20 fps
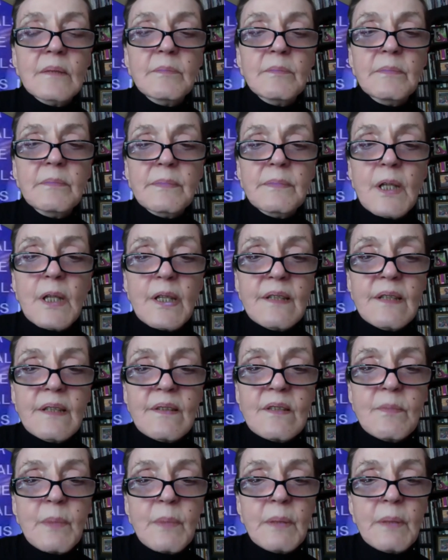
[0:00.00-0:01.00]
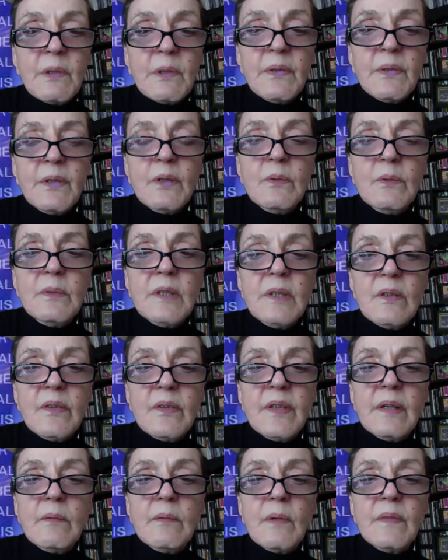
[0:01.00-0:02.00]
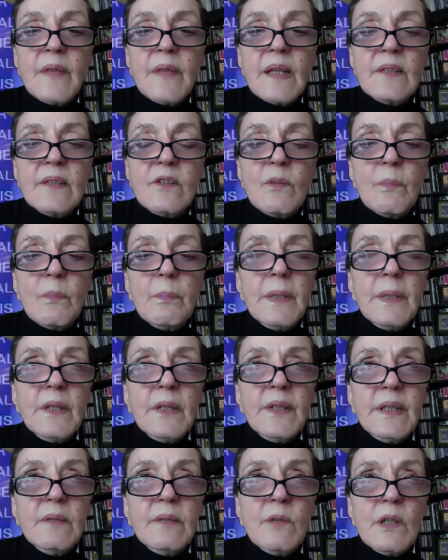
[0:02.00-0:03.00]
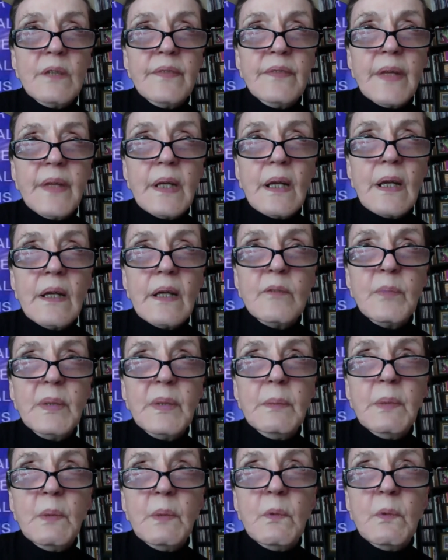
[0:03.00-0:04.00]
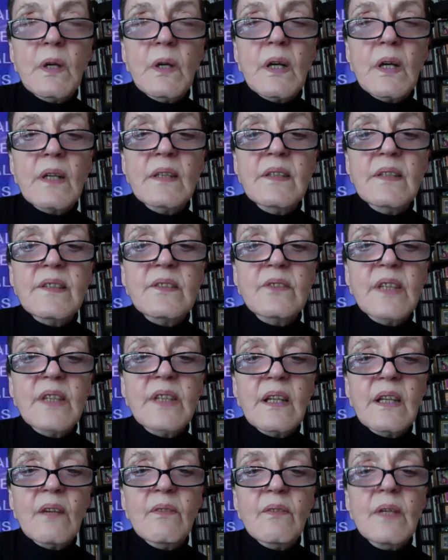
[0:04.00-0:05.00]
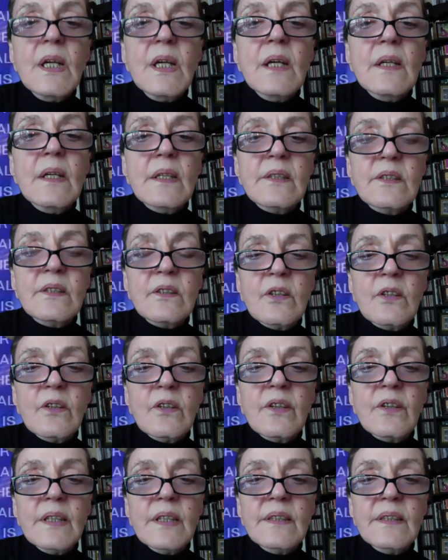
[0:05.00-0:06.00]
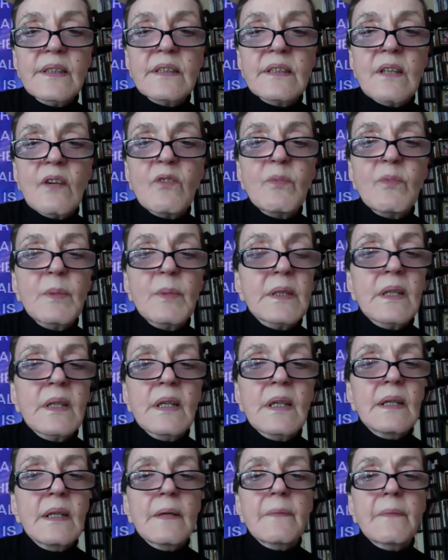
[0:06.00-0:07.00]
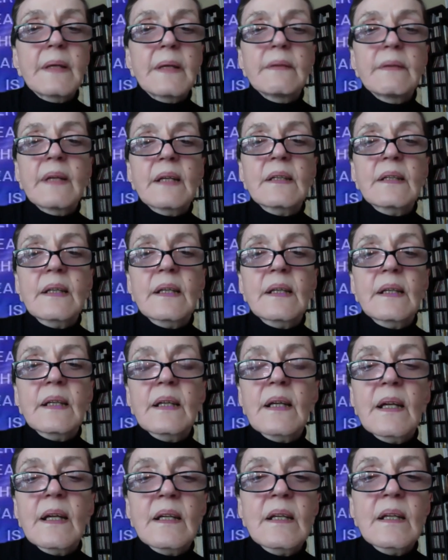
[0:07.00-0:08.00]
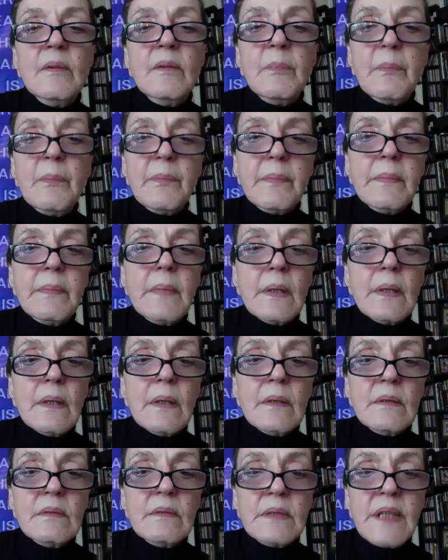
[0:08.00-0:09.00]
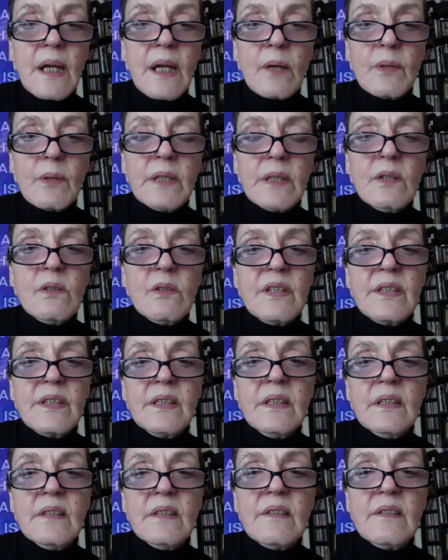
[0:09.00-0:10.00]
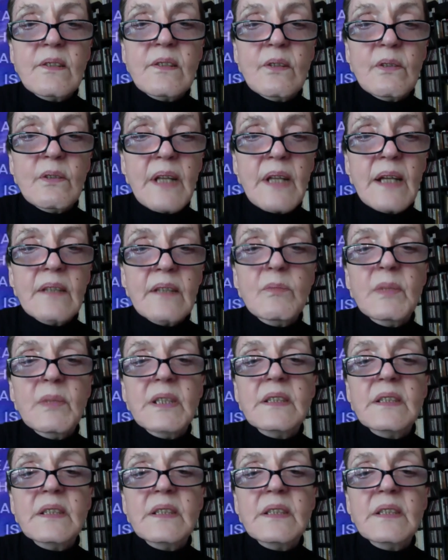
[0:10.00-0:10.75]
audience people, no, that's a building where a lot of people work. And so they have security and stuff, but they're not letting any gallery goers in. So it had to be,